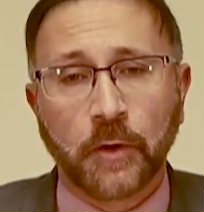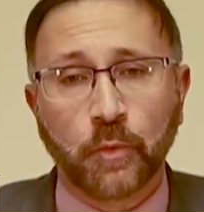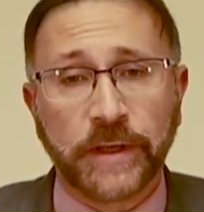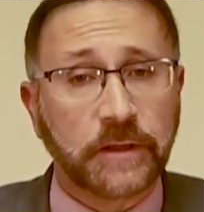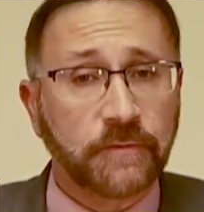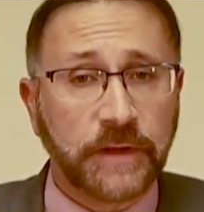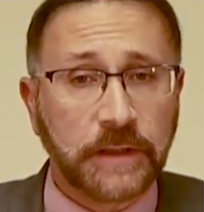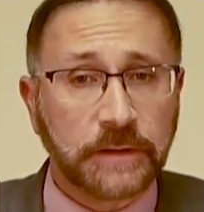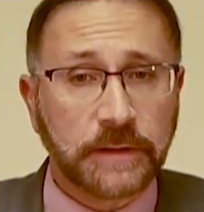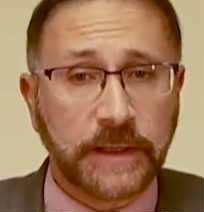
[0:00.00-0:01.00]
We
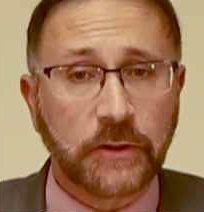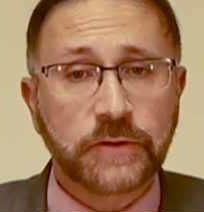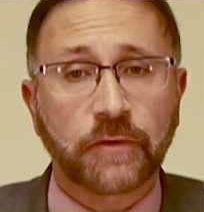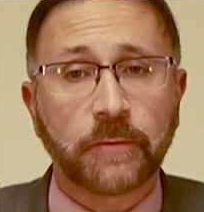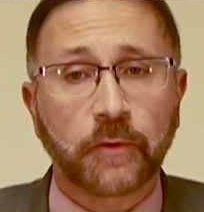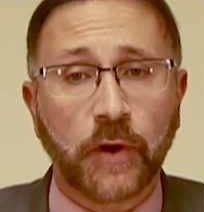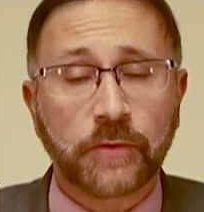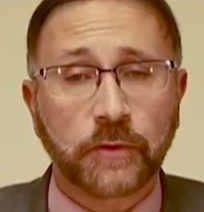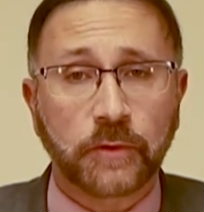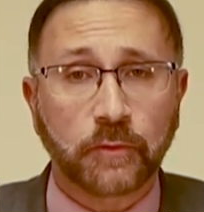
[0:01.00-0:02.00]
convened leaders from
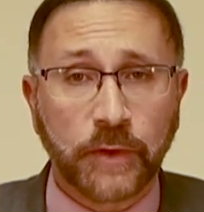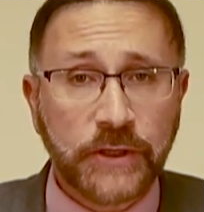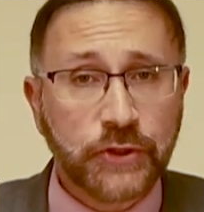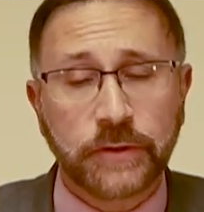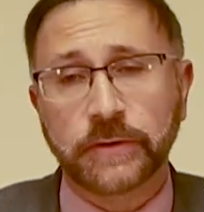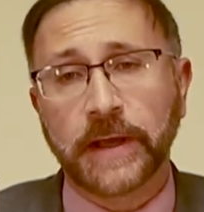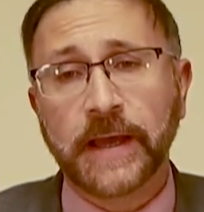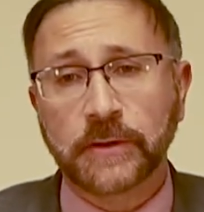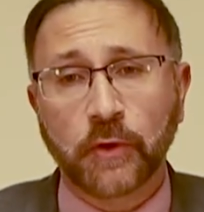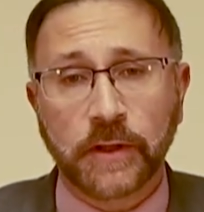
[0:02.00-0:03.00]
around the region
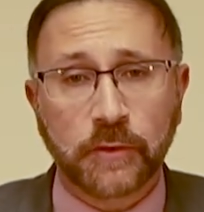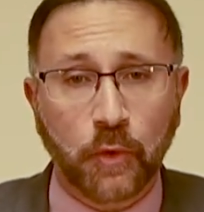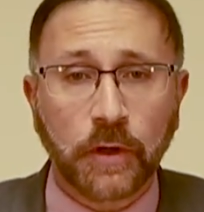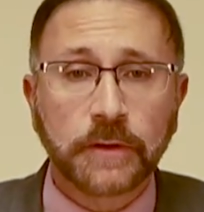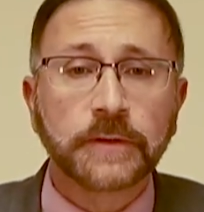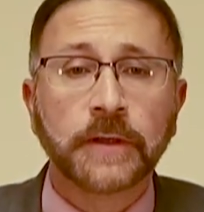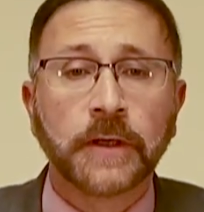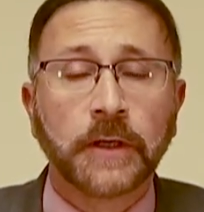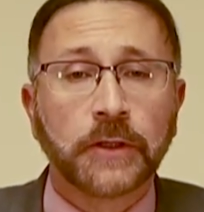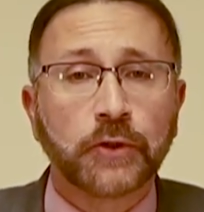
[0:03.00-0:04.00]
and around the world
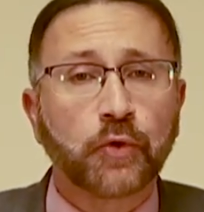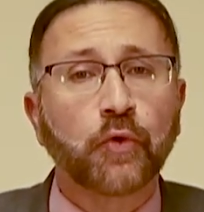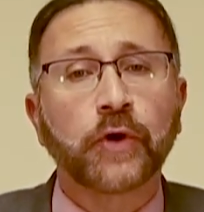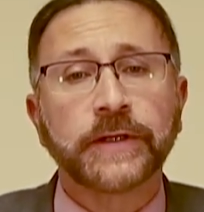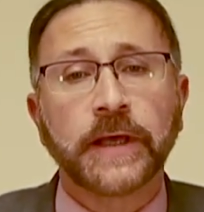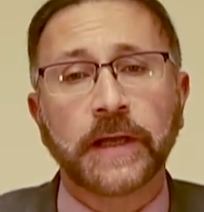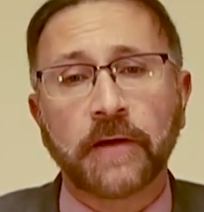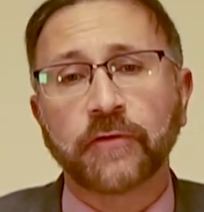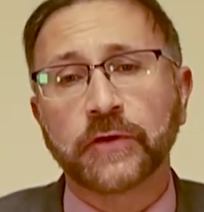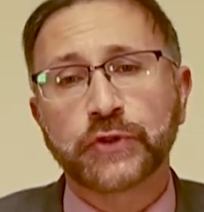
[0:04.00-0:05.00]
to coordinate
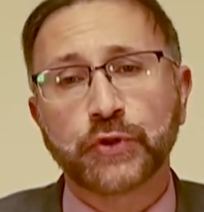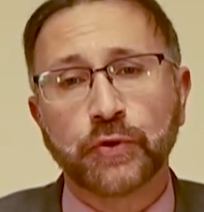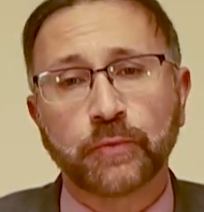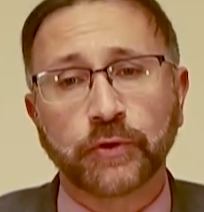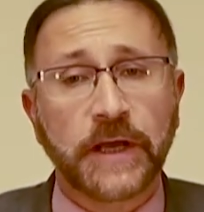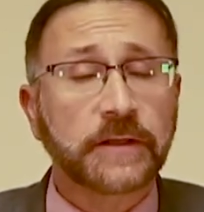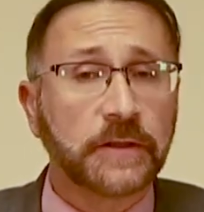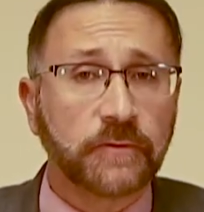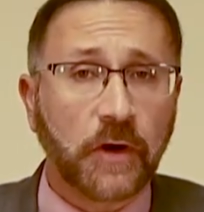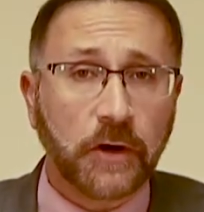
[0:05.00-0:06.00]
efforts to protect the
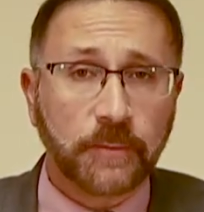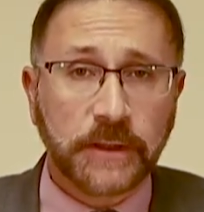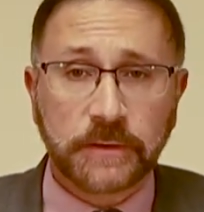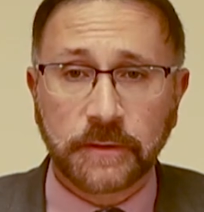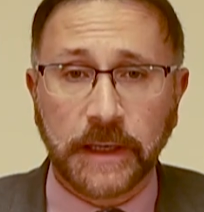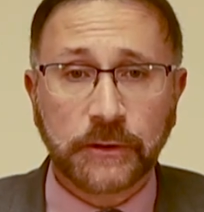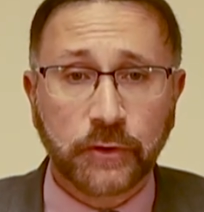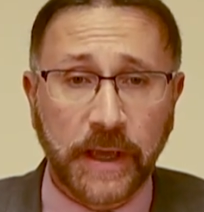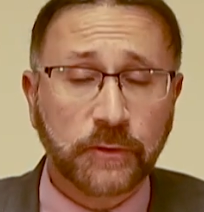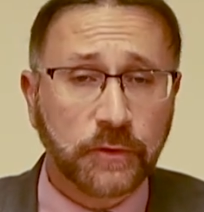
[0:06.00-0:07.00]
environment and to
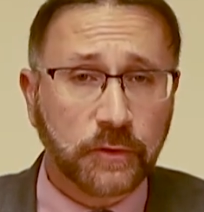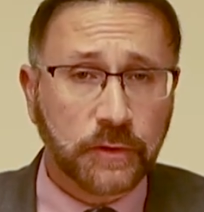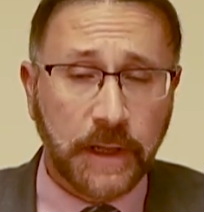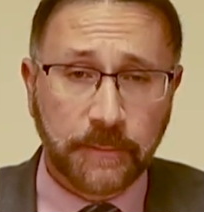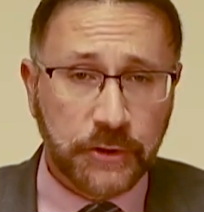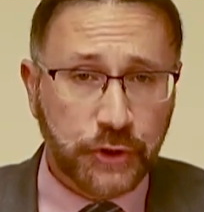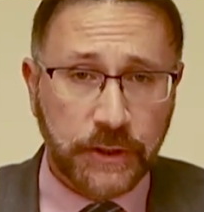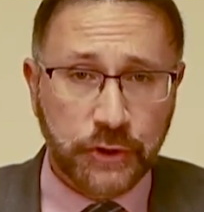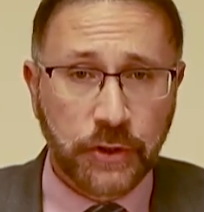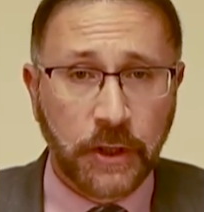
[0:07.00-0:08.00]
counter climate
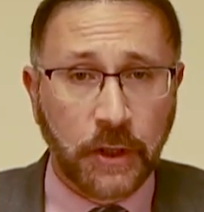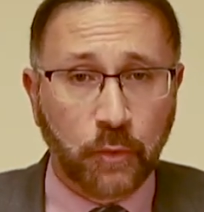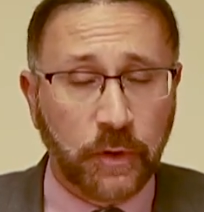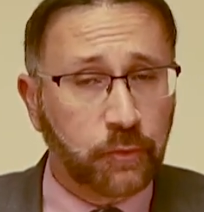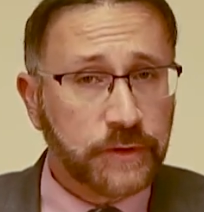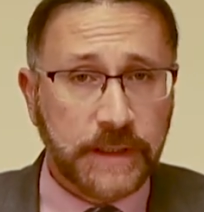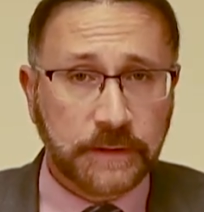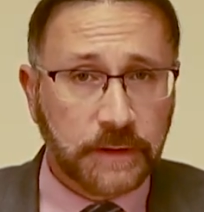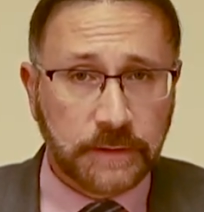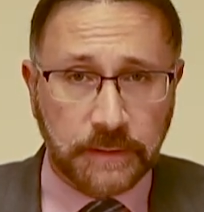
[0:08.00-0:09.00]
change. We
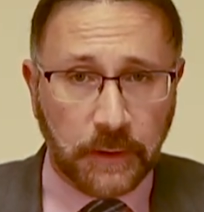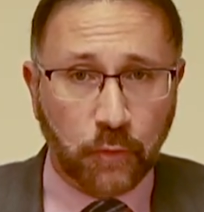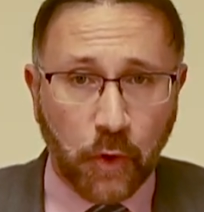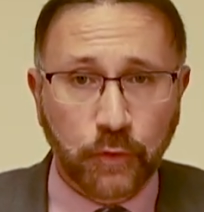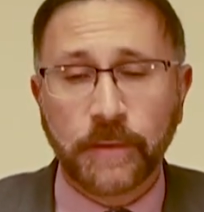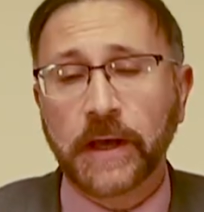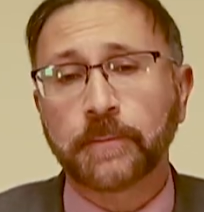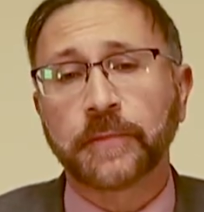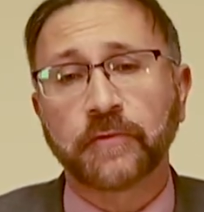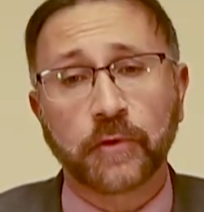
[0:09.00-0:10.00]
presented a
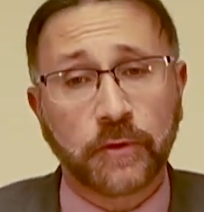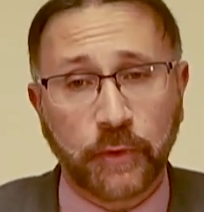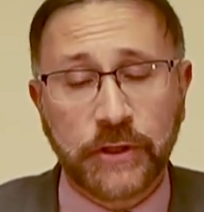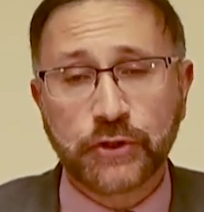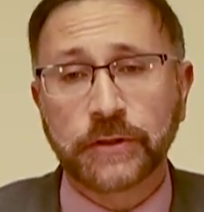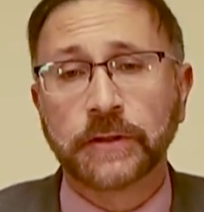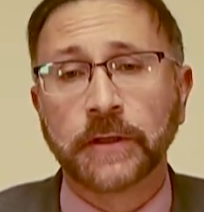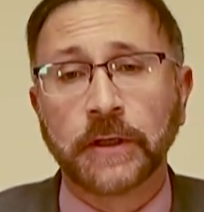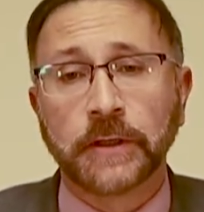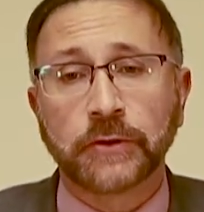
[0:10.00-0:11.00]
roadmap for the region
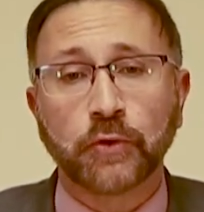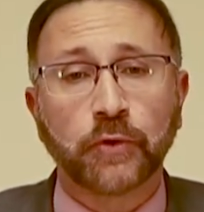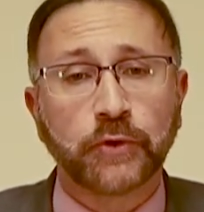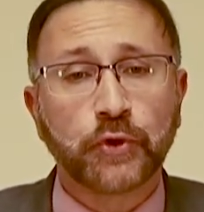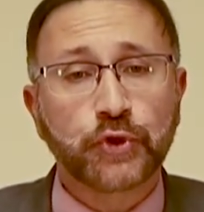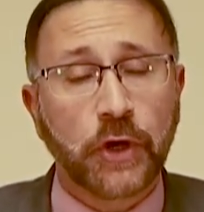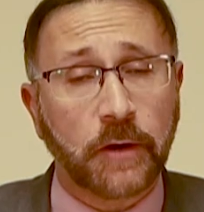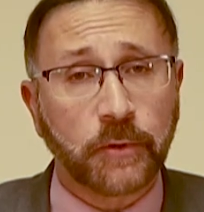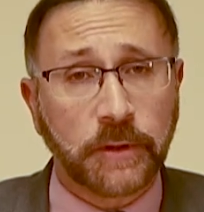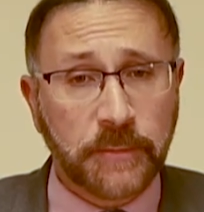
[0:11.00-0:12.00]
to reduce
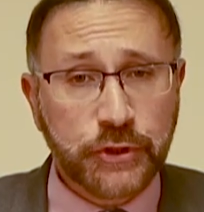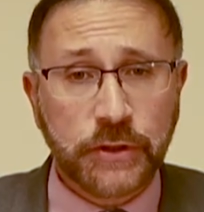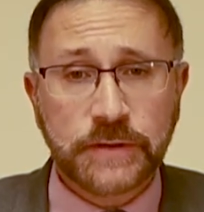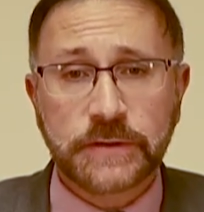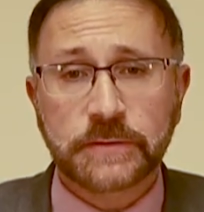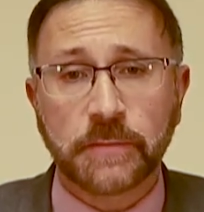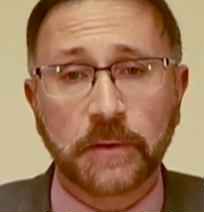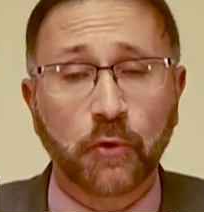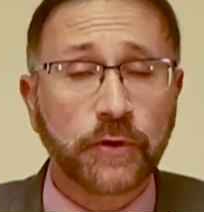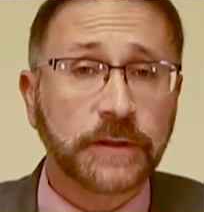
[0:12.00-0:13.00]
carbon emissions by
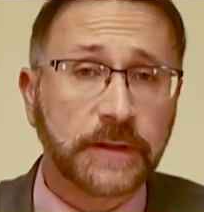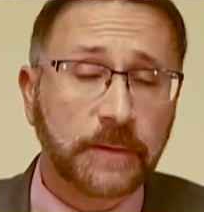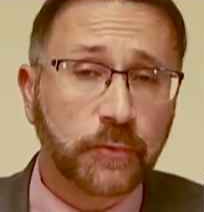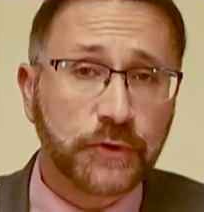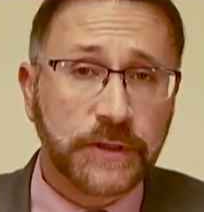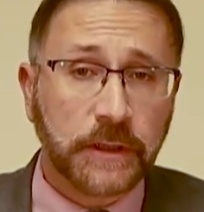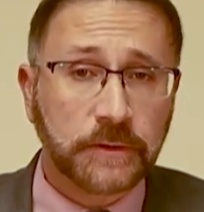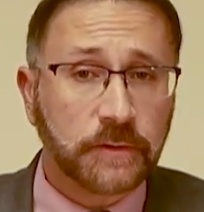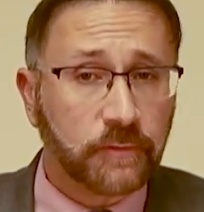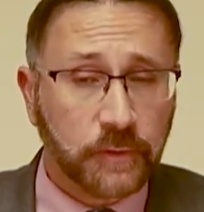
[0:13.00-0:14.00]
more than
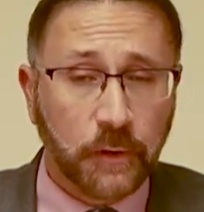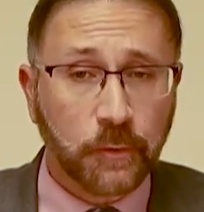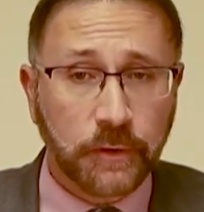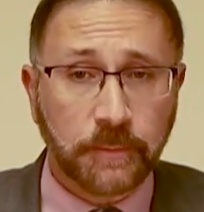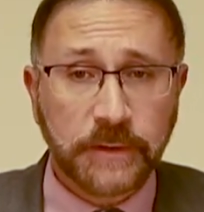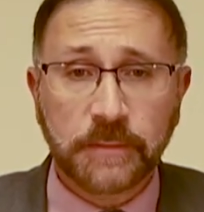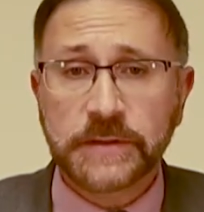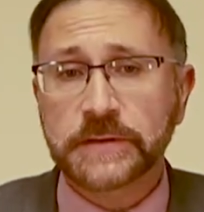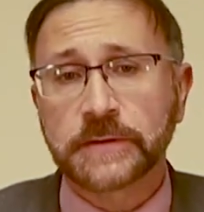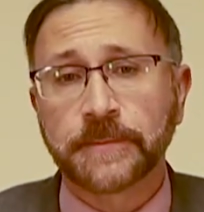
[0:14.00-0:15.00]
10% of global
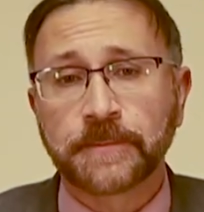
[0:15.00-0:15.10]
commitments.